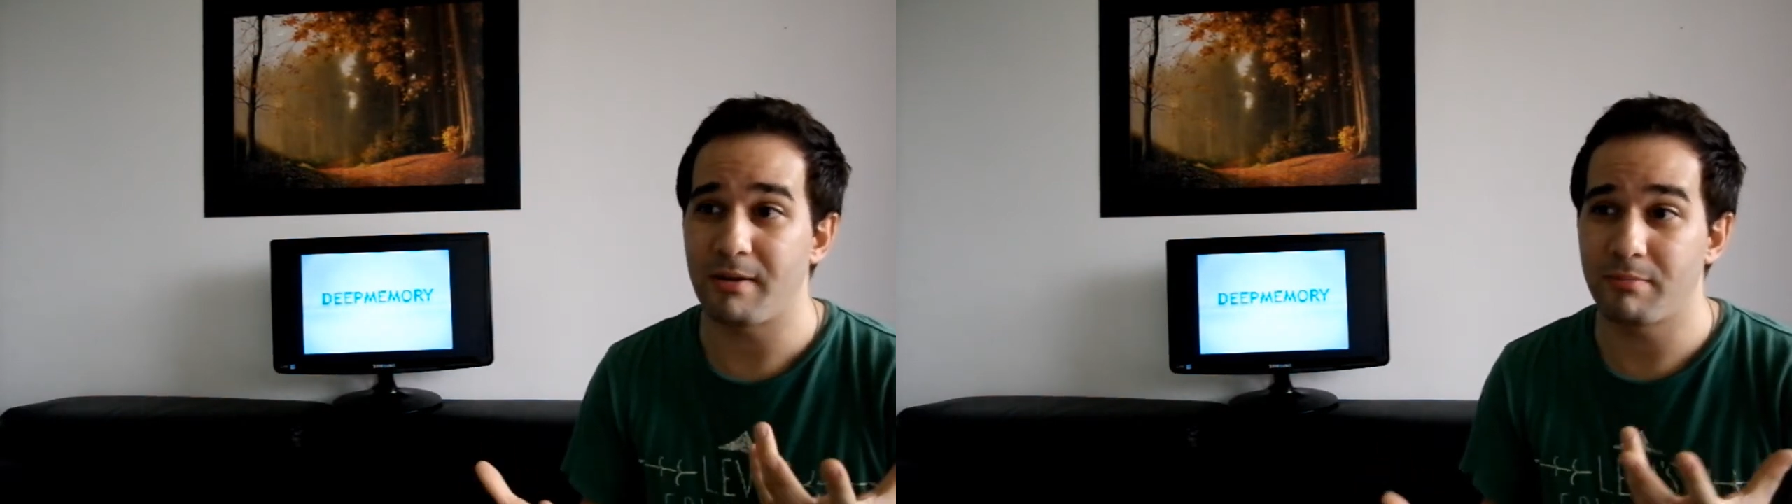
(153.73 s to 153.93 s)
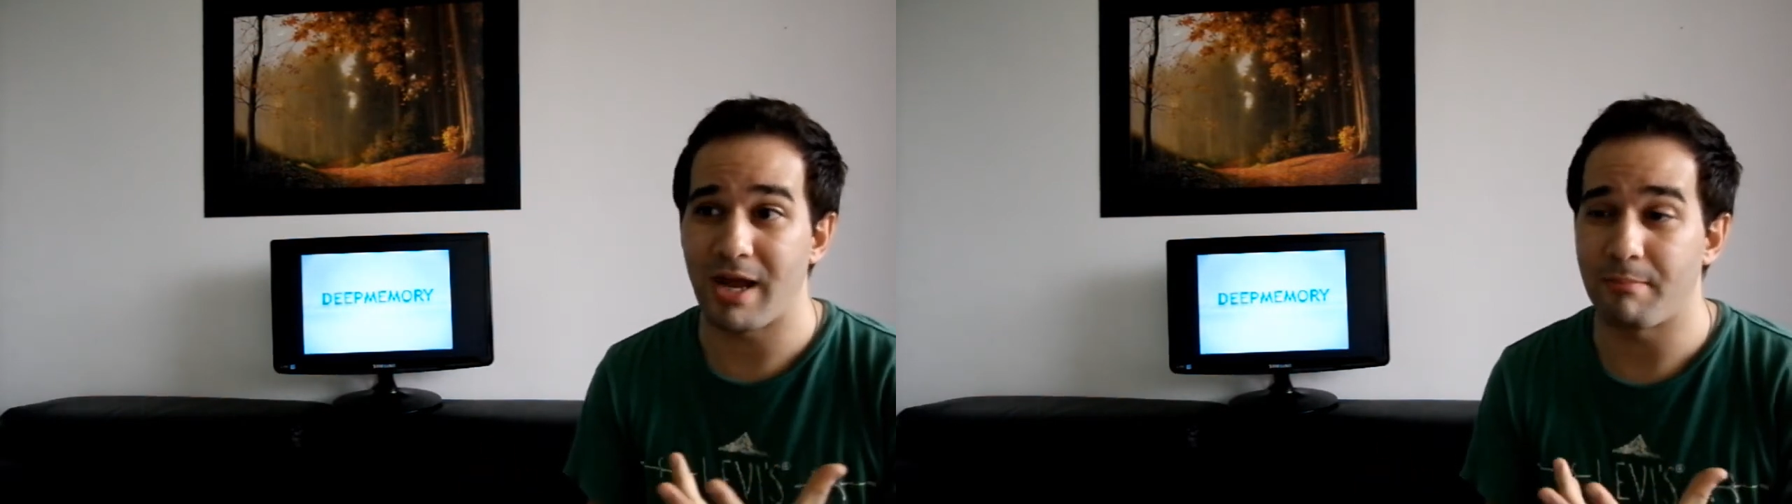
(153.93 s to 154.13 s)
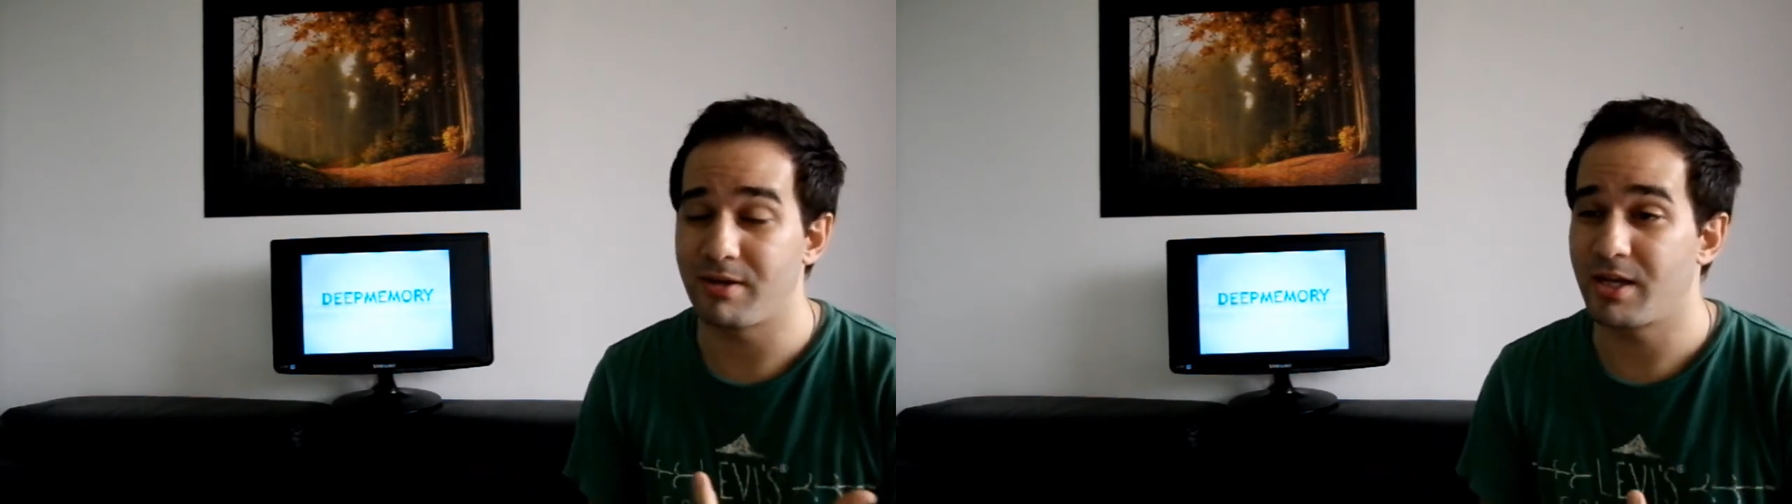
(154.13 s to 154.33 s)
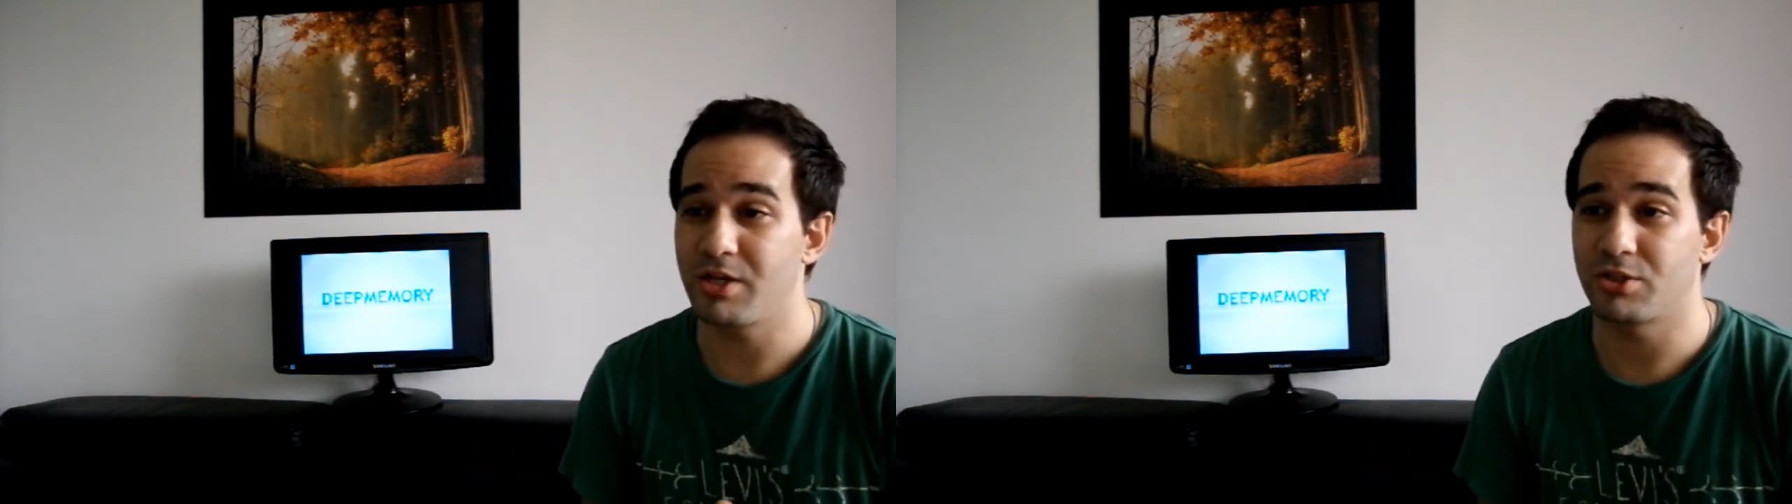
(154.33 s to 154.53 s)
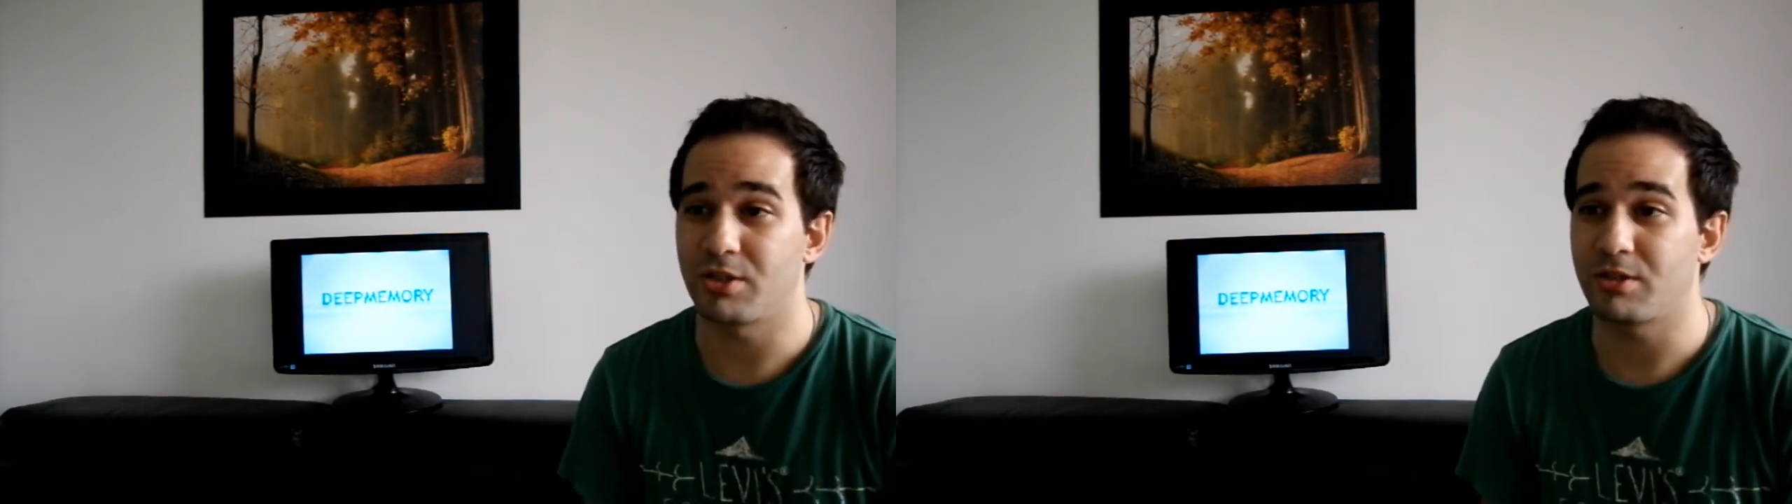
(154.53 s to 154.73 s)

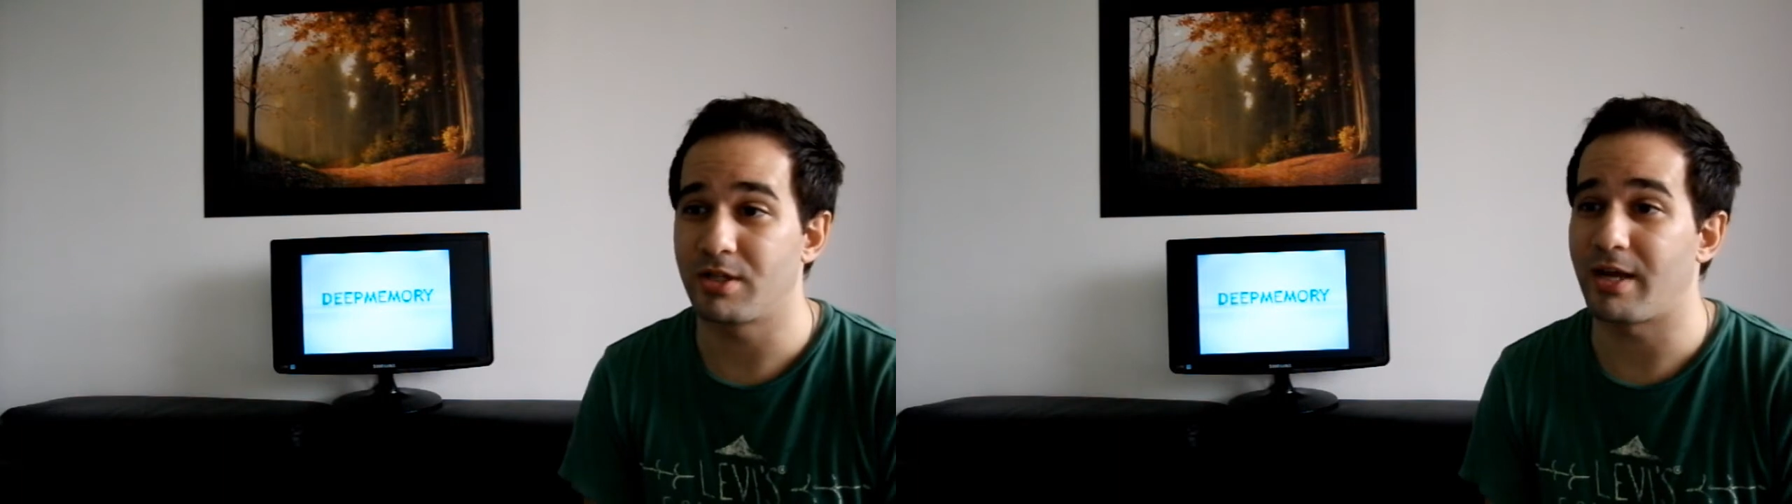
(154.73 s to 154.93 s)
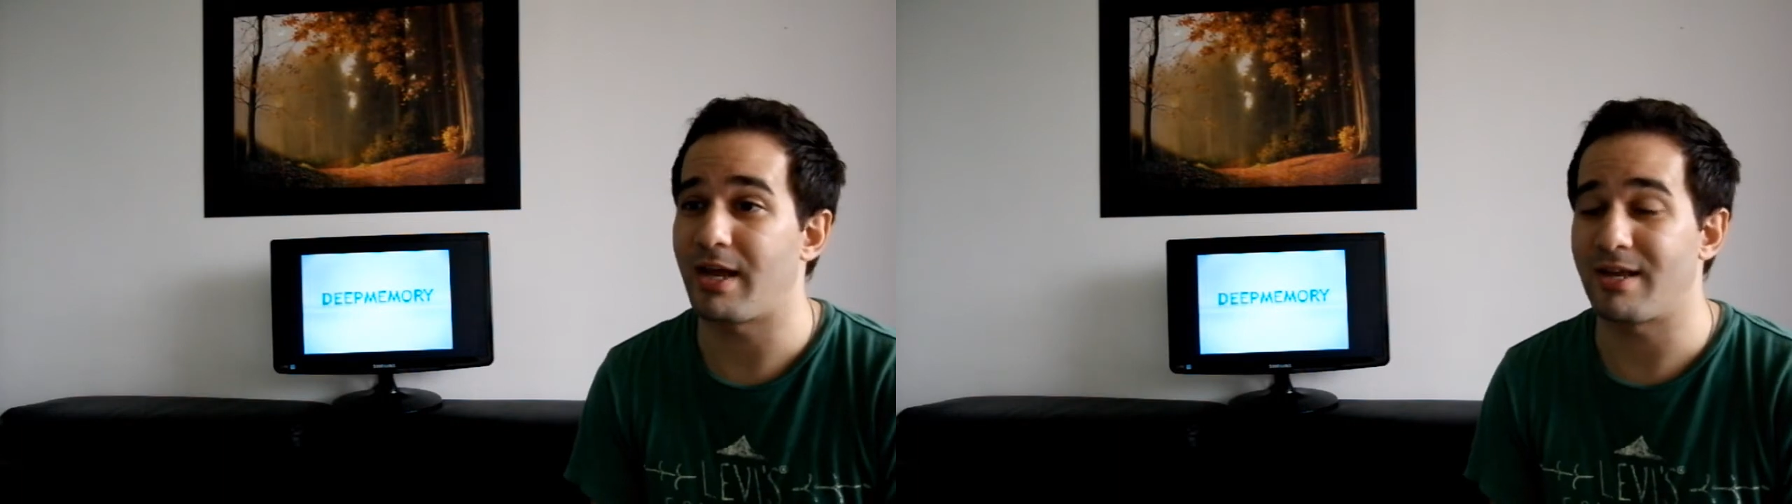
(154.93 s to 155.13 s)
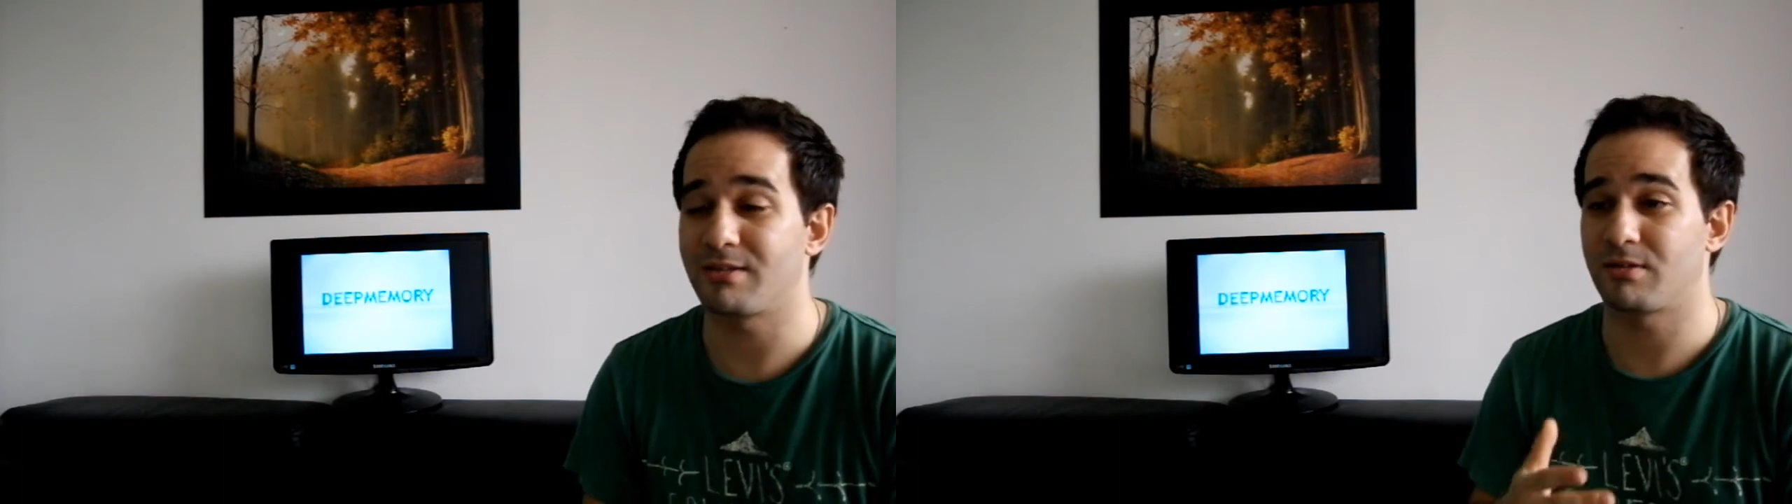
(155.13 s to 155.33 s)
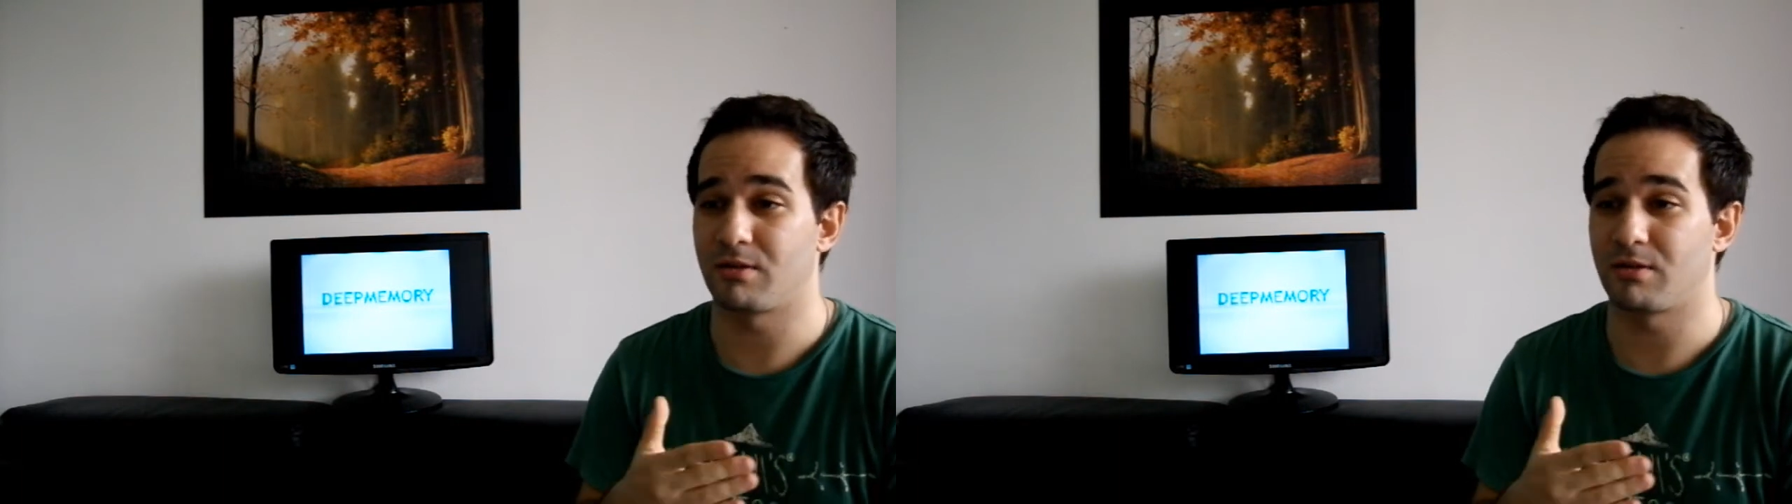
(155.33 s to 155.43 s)
application can has